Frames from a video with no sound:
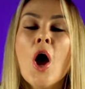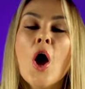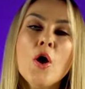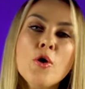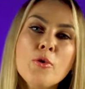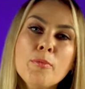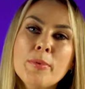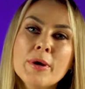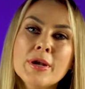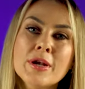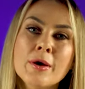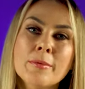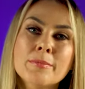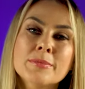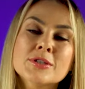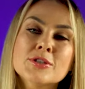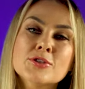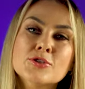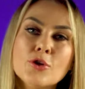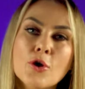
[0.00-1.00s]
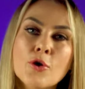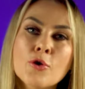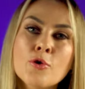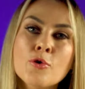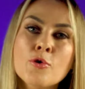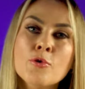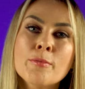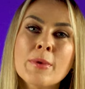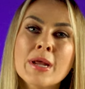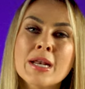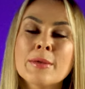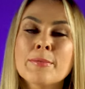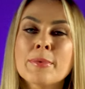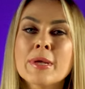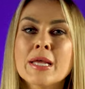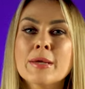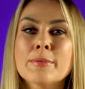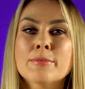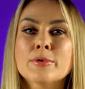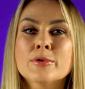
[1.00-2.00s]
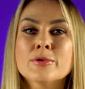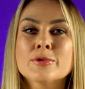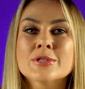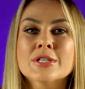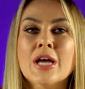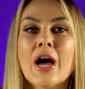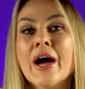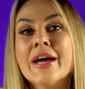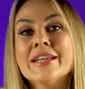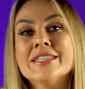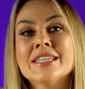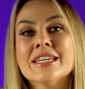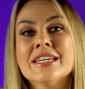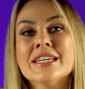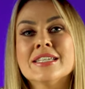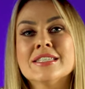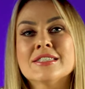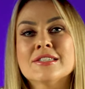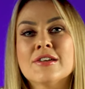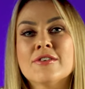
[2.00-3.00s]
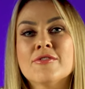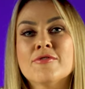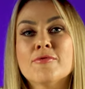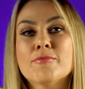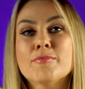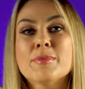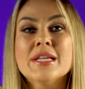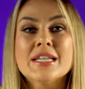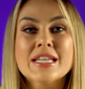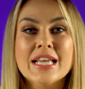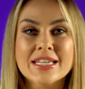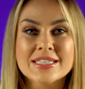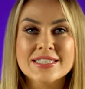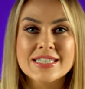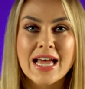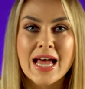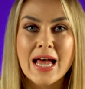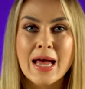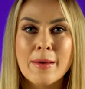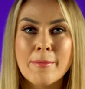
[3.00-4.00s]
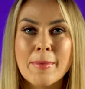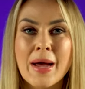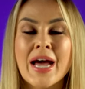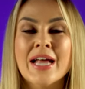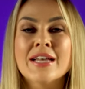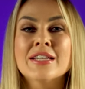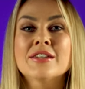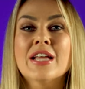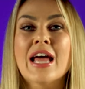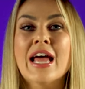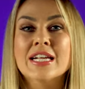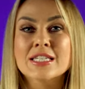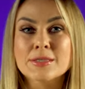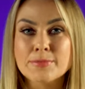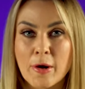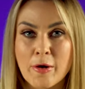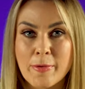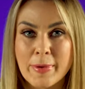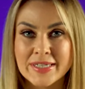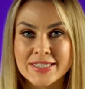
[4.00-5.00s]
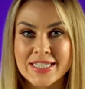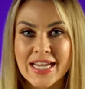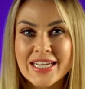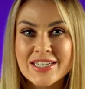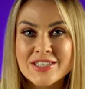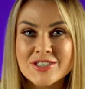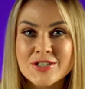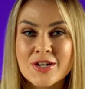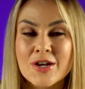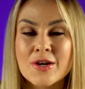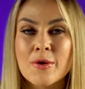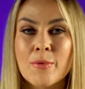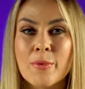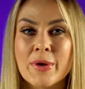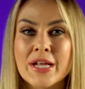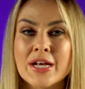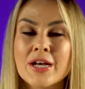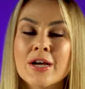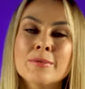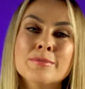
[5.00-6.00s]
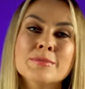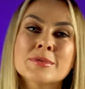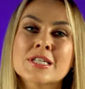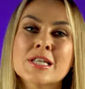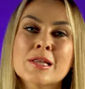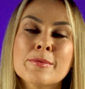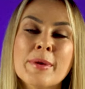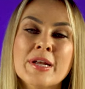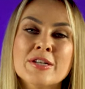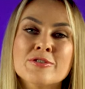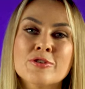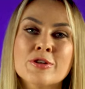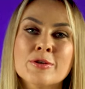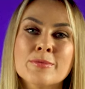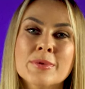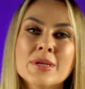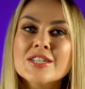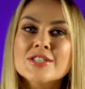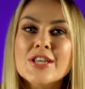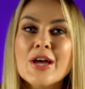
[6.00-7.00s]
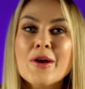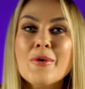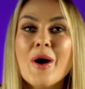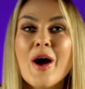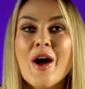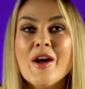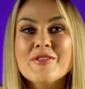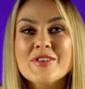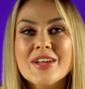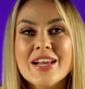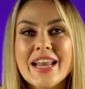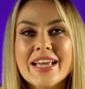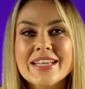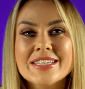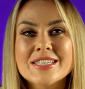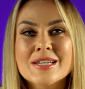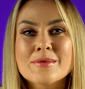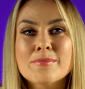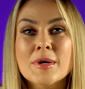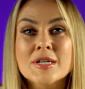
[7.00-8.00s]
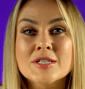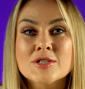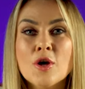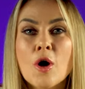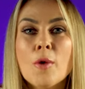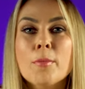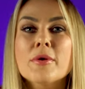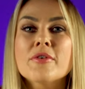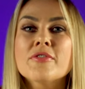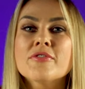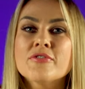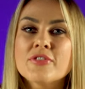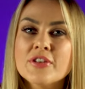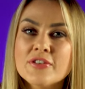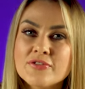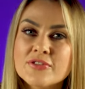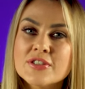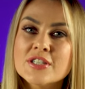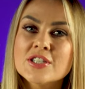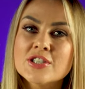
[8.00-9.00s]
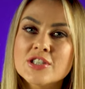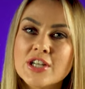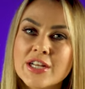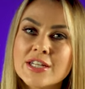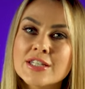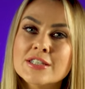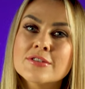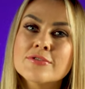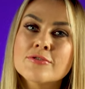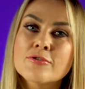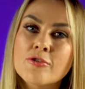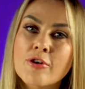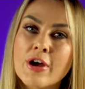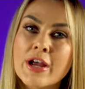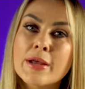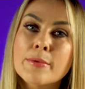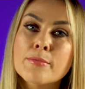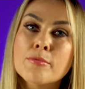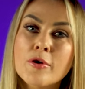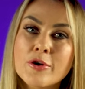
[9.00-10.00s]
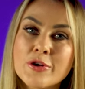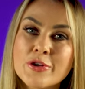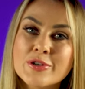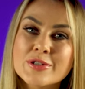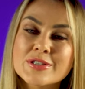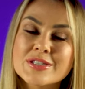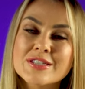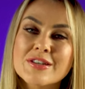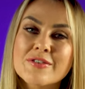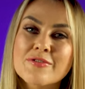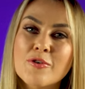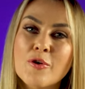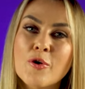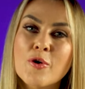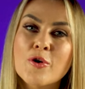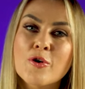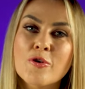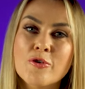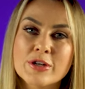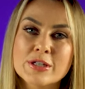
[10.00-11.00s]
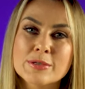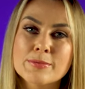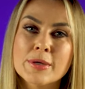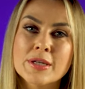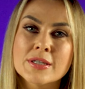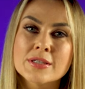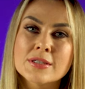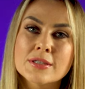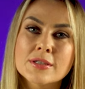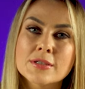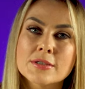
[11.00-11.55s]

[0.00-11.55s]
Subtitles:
open up so many people's ideas of BDSM and experimentation when it comes to the bedroom. So I've collated my top 50 Shades of Grey products for Christmas.